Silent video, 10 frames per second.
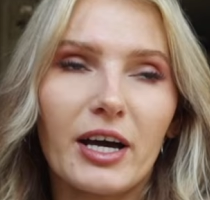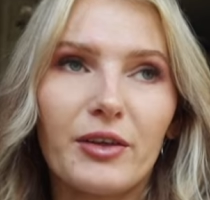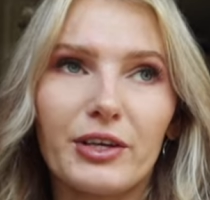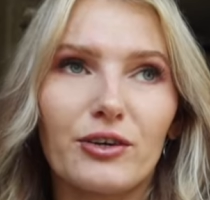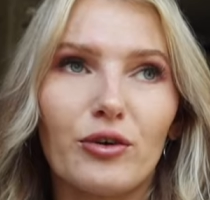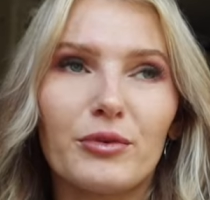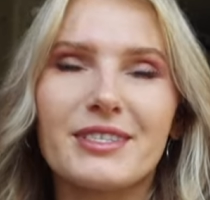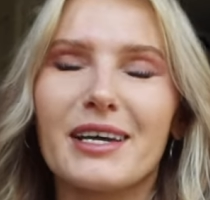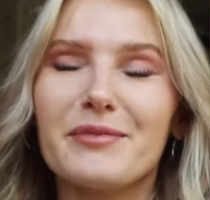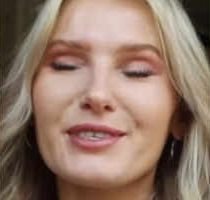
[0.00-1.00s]
out like your Home
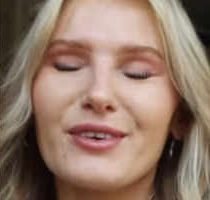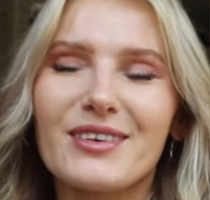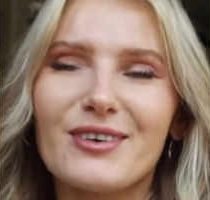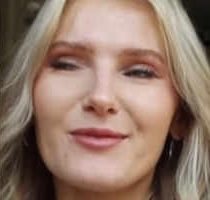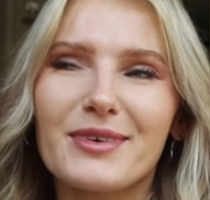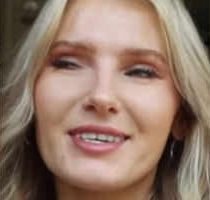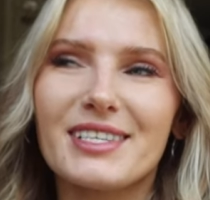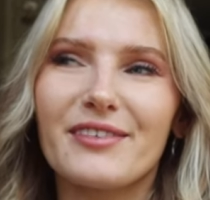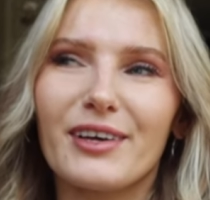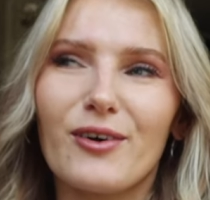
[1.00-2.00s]
Goods. I miss going to Home Goods.
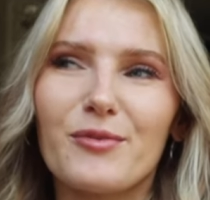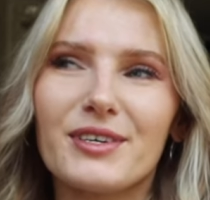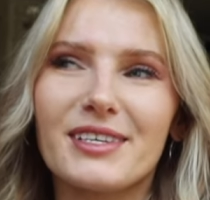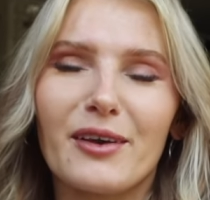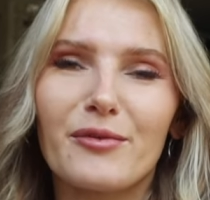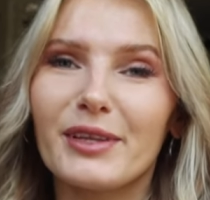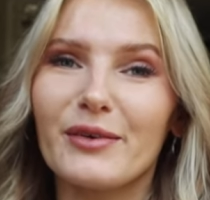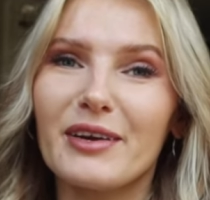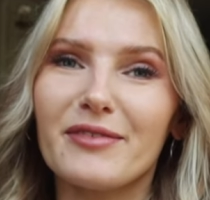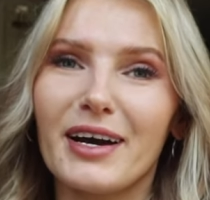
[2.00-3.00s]
I feel like Home Goods had really
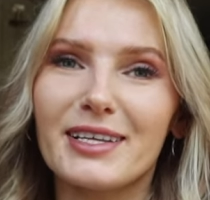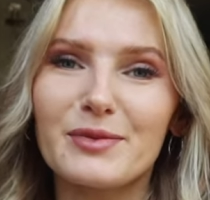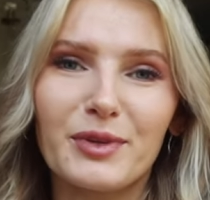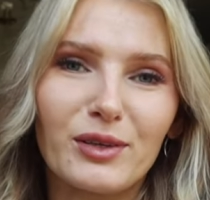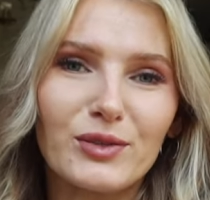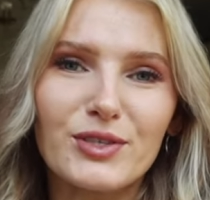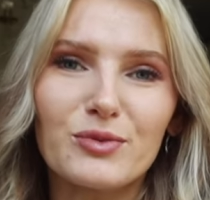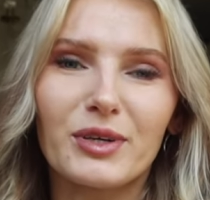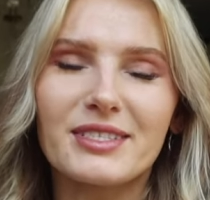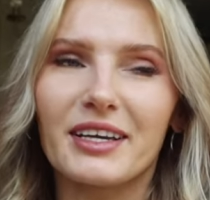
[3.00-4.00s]
great finds, but the closest
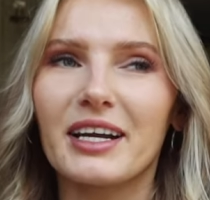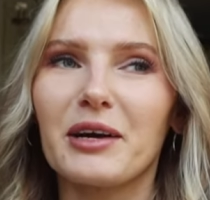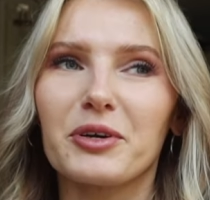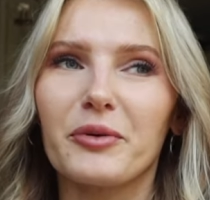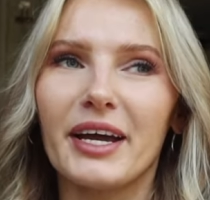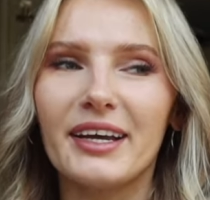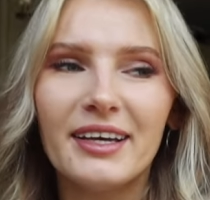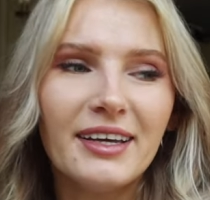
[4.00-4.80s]
one is like an hour away.